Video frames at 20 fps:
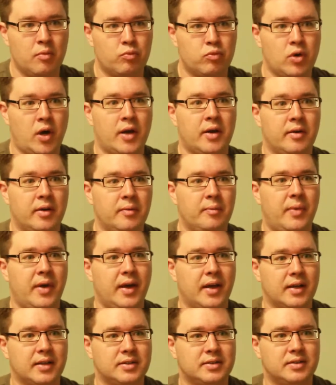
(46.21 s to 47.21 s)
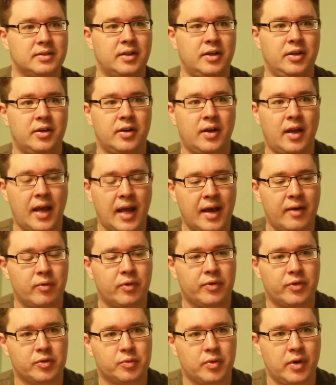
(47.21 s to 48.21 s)
broader impacts that you're going to have
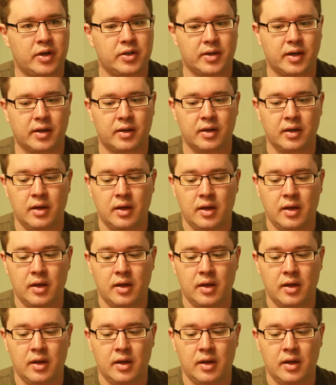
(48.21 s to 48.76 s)
with this project?